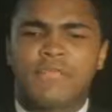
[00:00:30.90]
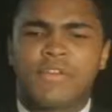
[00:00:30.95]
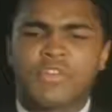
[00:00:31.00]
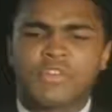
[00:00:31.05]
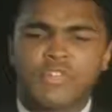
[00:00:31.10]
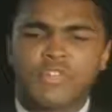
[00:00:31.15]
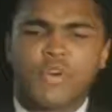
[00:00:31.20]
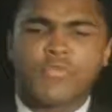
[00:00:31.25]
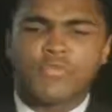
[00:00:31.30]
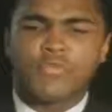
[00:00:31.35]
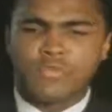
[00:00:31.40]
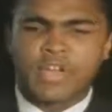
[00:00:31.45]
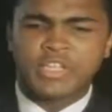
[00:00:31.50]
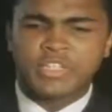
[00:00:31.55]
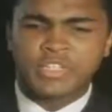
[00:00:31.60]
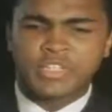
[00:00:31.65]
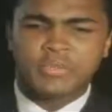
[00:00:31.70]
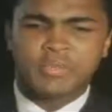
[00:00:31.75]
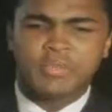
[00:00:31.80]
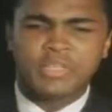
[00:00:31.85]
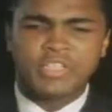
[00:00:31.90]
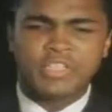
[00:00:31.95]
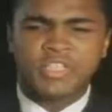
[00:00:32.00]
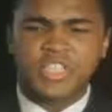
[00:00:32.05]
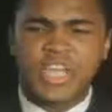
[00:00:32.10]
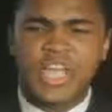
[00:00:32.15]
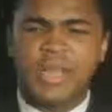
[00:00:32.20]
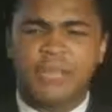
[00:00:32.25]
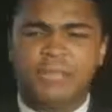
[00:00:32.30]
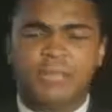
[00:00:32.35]
And for Joe Frazier to
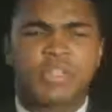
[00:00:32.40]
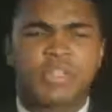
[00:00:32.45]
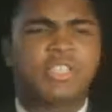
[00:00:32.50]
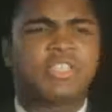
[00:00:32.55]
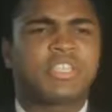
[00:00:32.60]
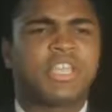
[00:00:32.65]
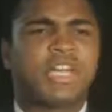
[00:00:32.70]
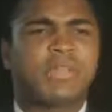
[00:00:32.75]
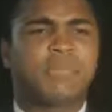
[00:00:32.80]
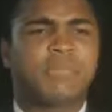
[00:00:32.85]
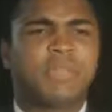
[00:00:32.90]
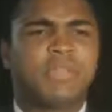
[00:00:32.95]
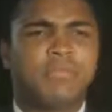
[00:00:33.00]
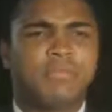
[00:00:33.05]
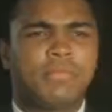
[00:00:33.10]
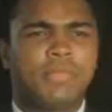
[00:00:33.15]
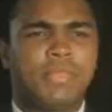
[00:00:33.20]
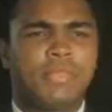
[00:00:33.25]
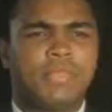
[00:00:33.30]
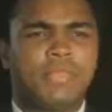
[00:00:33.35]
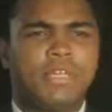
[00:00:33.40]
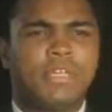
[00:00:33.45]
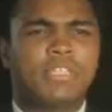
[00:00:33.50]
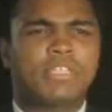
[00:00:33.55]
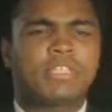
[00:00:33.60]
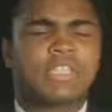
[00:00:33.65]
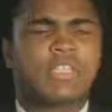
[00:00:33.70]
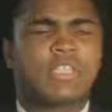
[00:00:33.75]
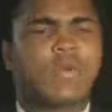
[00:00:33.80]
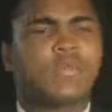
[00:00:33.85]
be a champion, he's got to beat me.
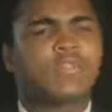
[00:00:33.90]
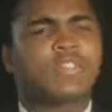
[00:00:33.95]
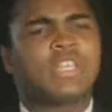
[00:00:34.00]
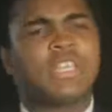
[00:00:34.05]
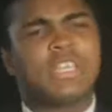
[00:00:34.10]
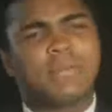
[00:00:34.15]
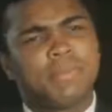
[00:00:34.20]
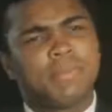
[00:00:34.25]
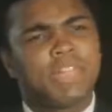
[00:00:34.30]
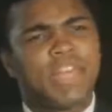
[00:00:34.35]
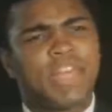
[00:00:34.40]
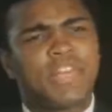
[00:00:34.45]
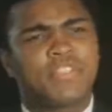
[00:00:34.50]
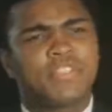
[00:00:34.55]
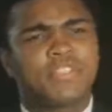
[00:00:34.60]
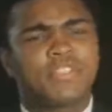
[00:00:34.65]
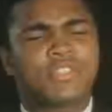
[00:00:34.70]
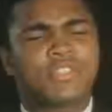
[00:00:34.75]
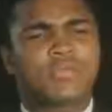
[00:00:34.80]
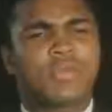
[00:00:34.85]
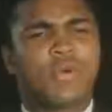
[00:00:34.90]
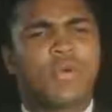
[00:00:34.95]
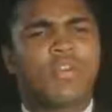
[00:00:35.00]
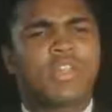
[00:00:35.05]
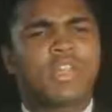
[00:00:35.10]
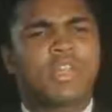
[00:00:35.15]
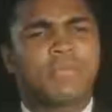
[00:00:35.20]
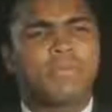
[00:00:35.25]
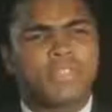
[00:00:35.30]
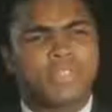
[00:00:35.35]
See, those eliminations
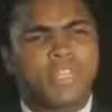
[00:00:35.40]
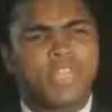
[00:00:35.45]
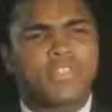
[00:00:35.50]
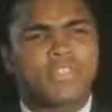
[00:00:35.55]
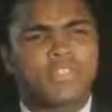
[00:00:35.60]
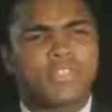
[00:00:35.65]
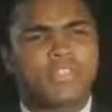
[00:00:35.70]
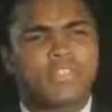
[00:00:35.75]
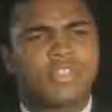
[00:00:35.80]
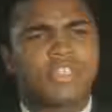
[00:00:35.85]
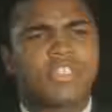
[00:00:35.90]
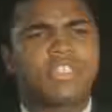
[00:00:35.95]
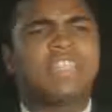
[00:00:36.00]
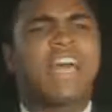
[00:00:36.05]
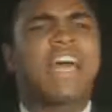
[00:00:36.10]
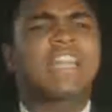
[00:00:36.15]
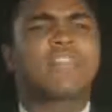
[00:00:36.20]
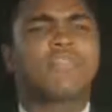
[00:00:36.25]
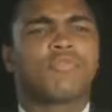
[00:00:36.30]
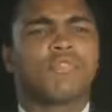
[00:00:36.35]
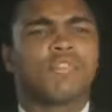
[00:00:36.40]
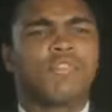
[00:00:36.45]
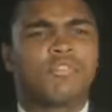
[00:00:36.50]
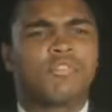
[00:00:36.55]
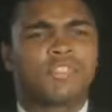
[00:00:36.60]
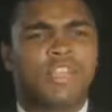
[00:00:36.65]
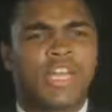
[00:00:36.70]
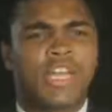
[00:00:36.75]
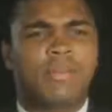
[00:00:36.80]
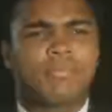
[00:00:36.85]
are only imitations. He's not the
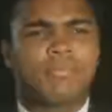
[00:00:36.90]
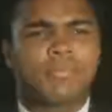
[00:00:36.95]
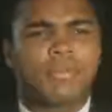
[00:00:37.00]
real